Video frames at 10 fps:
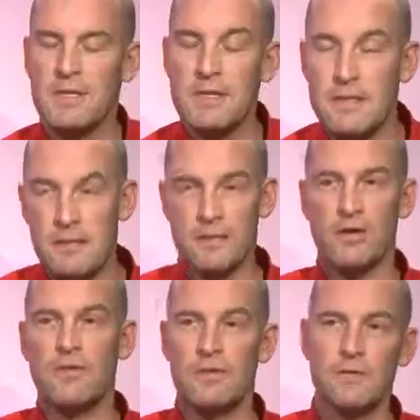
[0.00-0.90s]
And this is
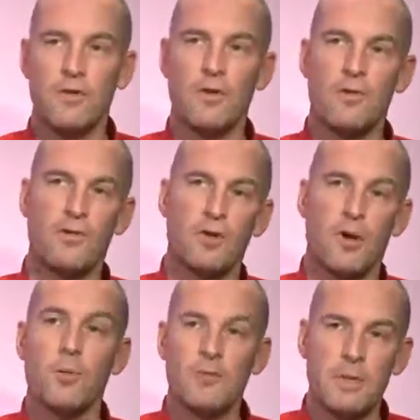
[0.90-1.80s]
service for
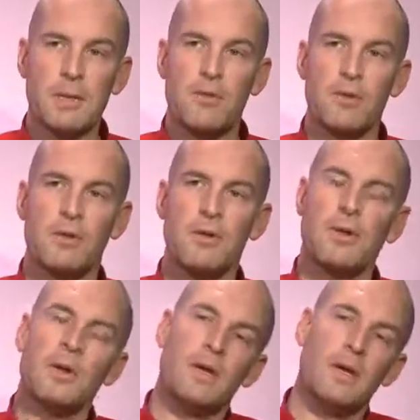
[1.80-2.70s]
comms people
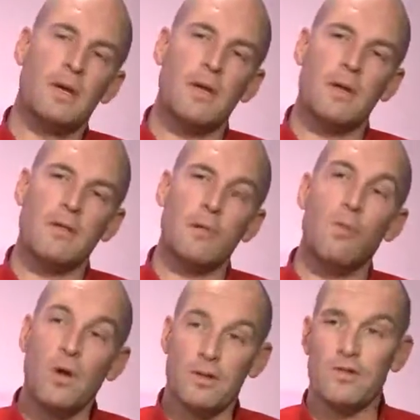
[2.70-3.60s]
that
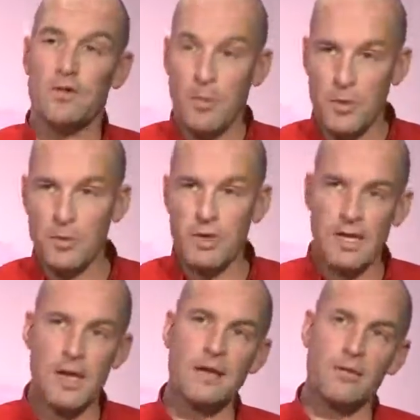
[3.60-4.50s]
want to
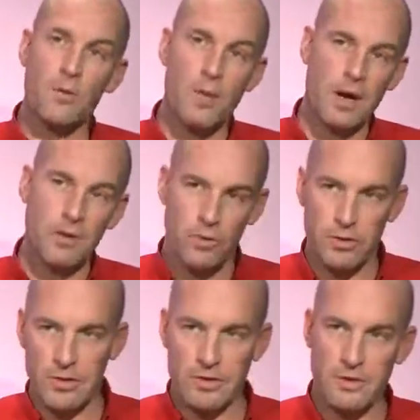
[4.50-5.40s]
communicate to a wider
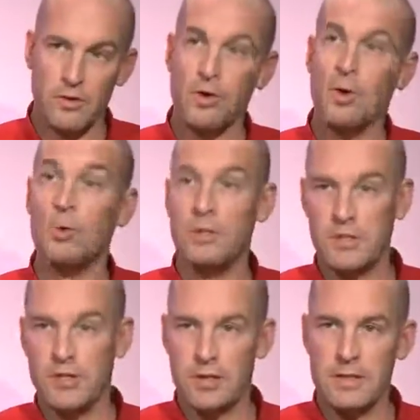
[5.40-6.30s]
audience, not only
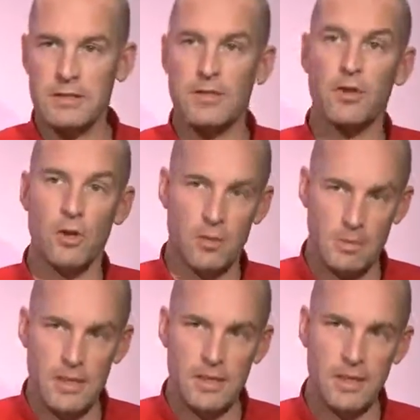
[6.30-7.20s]
journalists, not
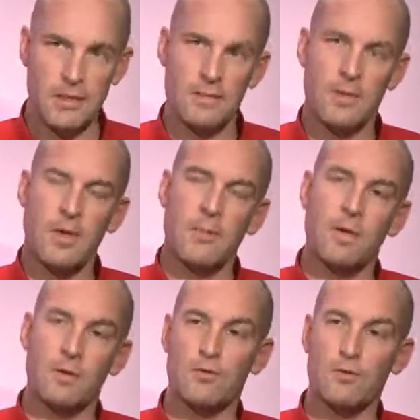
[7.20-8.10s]
only media,
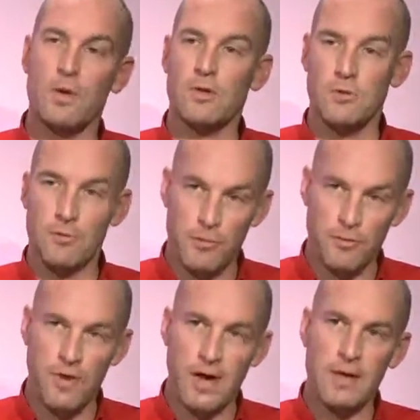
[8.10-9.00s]
but also want to
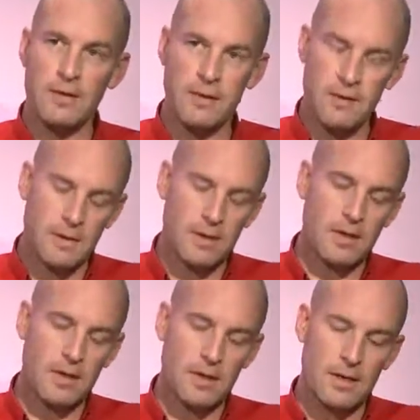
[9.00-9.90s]
provide
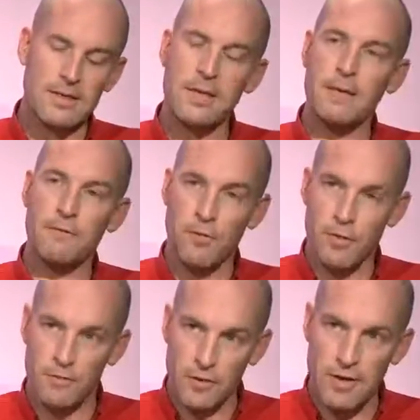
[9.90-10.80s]
a setting
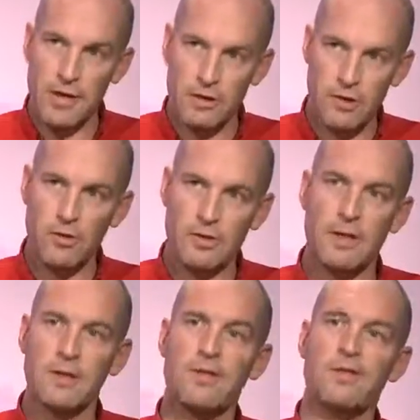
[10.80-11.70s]
for their
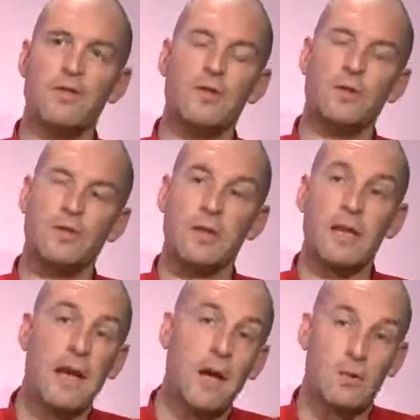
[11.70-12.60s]
content to
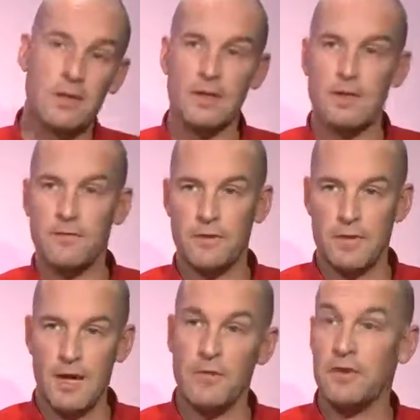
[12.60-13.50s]
get out in
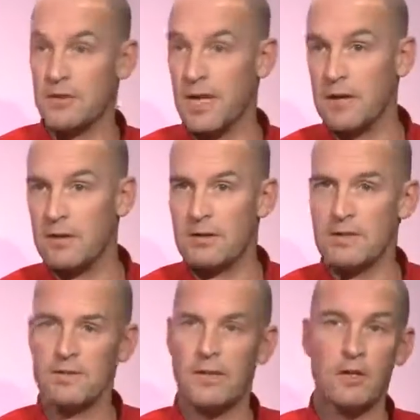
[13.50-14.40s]
different other
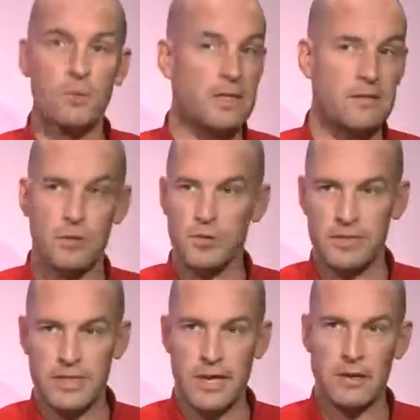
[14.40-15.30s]
channels. That could be
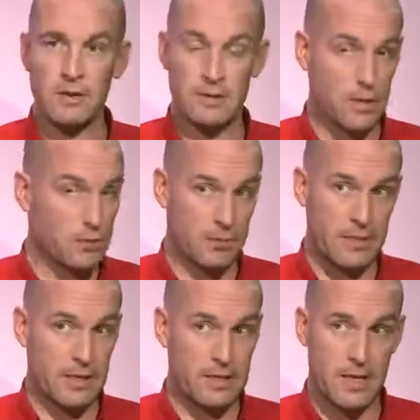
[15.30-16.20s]
social channels, social
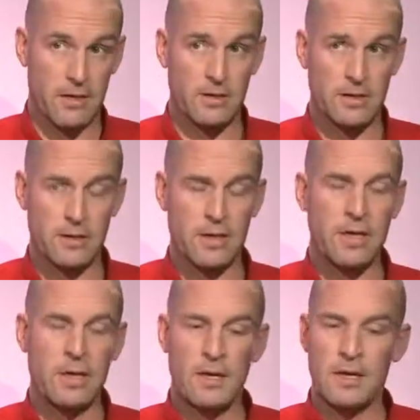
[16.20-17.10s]
media channels.
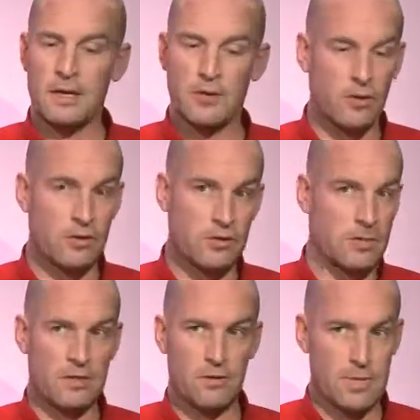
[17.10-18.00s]
It could also
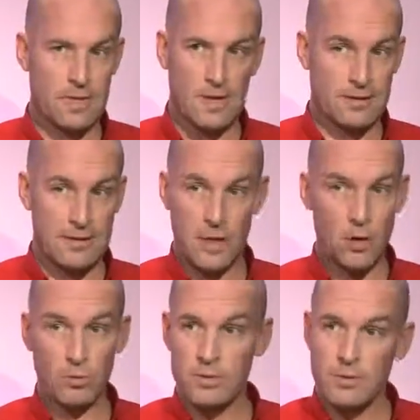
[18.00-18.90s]
be to be
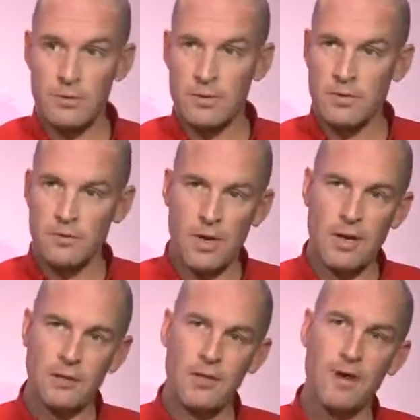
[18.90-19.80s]
SEO'd,
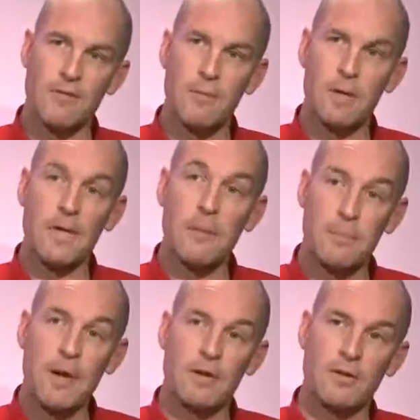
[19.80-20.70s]
to have a big
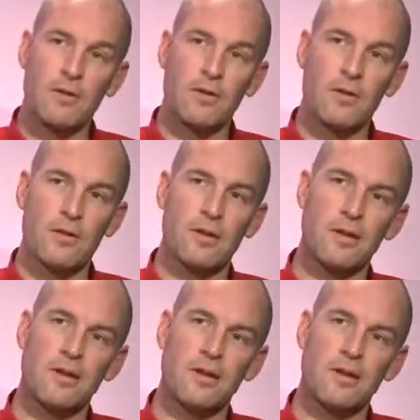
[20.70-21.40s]
impact on